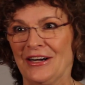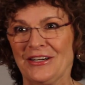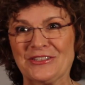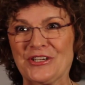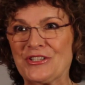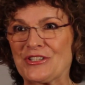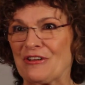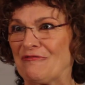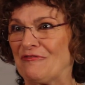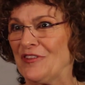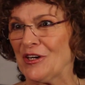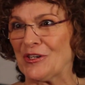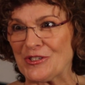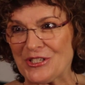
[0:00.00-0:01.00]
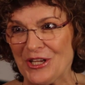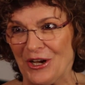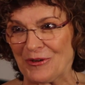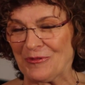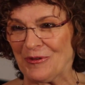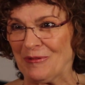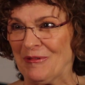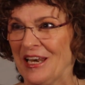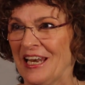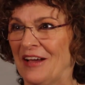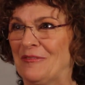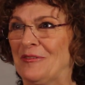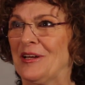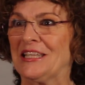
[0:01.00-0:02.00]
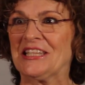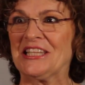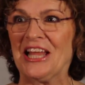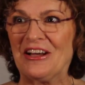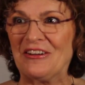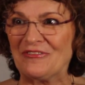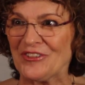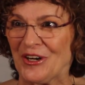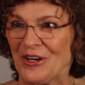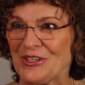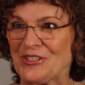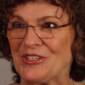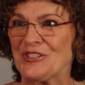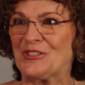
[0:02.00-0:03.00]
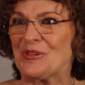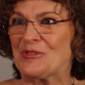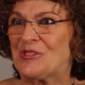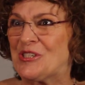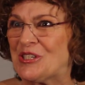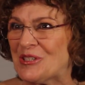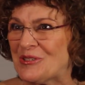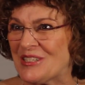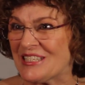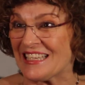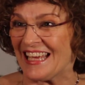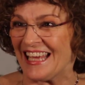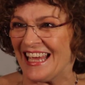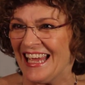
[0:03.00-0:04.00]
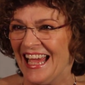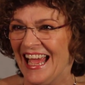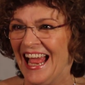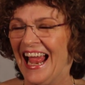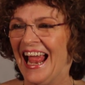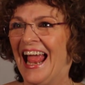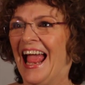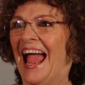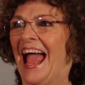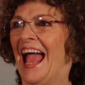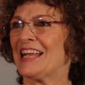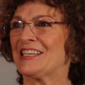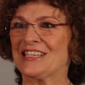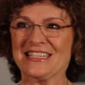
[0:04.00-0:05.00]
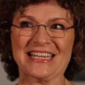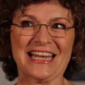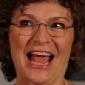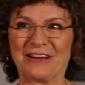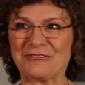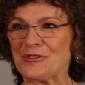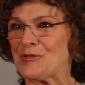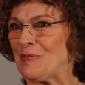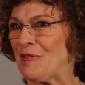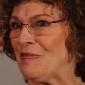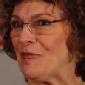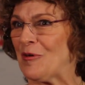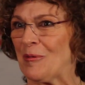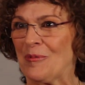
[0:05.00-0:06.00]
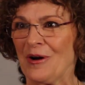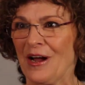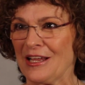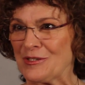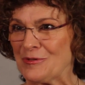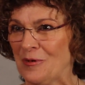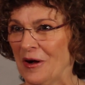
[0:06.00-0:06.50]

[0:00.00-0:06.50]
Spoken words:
Oh, just a fierce young woman. We loved her. She's so juicy. Mm-hmm. And she's an actress performer as